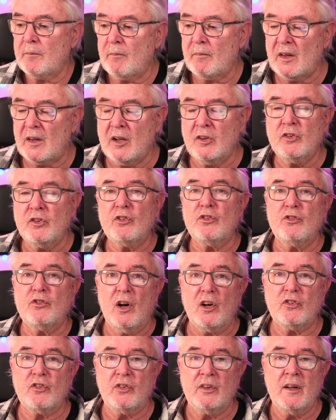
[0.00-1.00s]

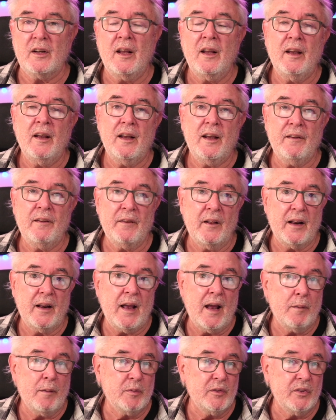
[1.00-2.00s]
construction in that it
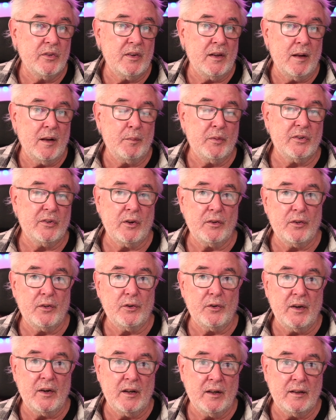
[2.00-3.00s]
happens in episode
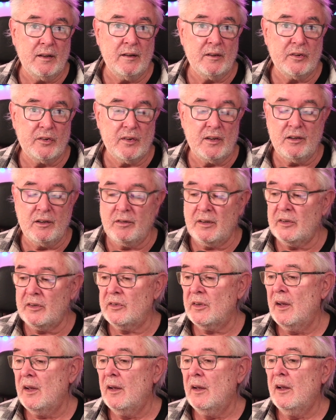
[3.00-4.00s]
three in the
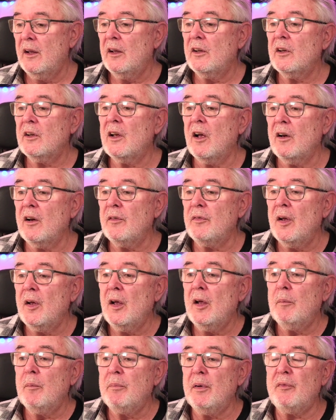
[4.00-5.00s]
series, kind of
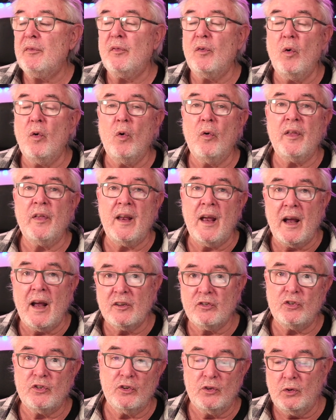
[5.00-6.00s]
before the
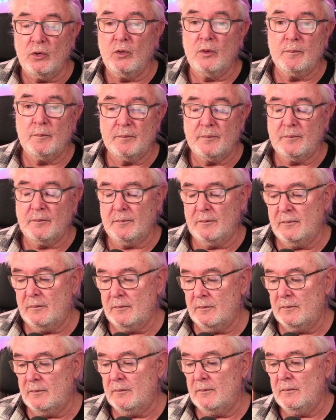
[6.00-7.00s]
actual
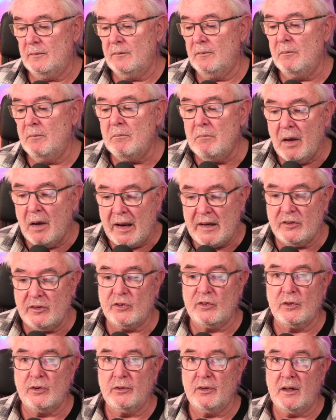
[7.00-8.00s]
main
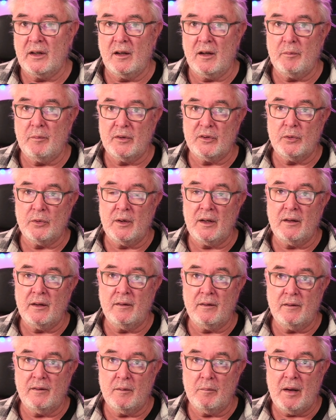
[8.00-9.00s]
storyline
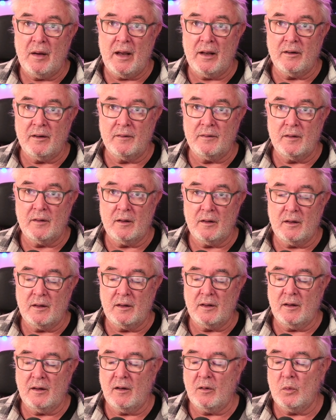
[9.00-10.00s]
between the man and the
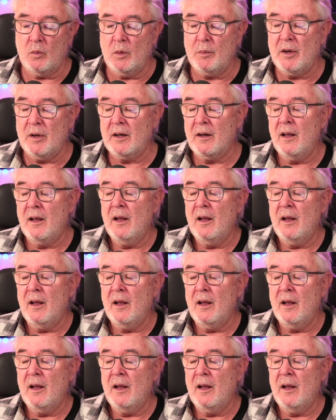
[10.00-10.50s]
young woman